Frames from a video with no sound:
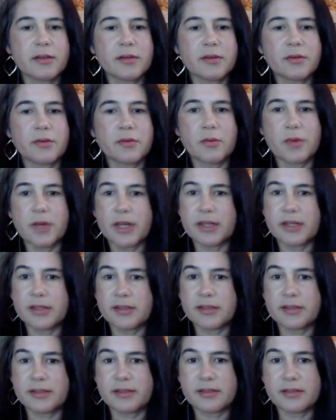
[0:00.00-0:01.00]

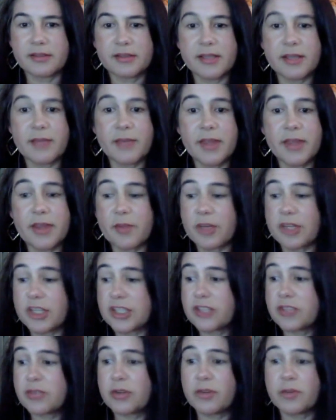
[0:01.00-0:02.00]
was something that we
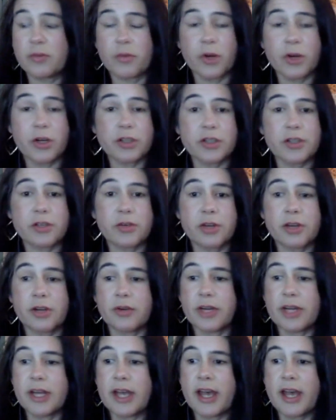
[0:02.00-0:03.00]
just sort of worked
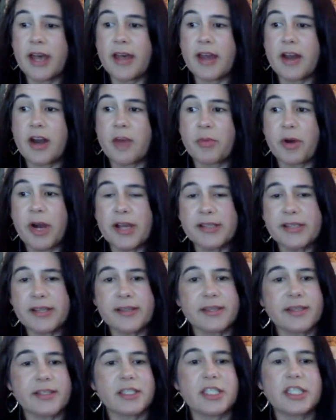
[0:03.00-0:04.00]
through. And our
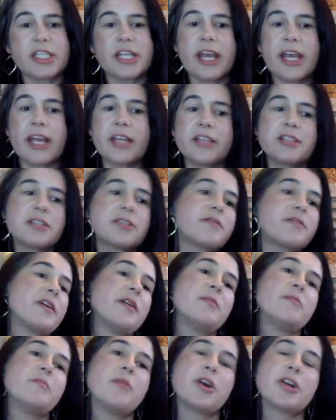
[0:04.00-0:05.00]
process has changed
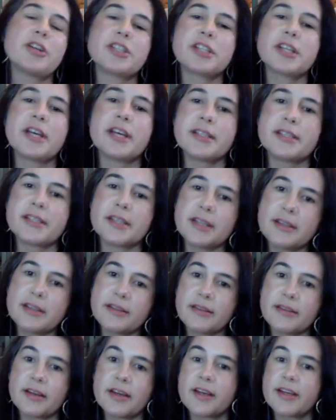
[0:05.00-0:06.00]
from March
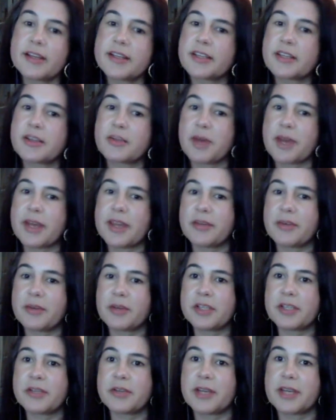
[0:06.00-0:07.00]
19th to the way that we're
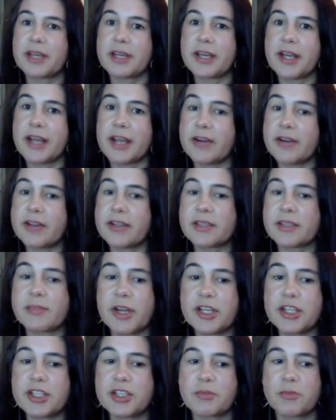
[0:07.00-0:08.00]
doing it now. It's
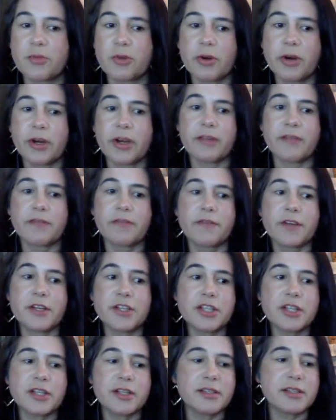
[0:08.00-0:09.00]
much more
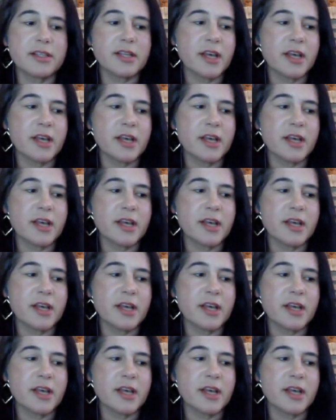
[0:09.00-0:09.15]
efficient.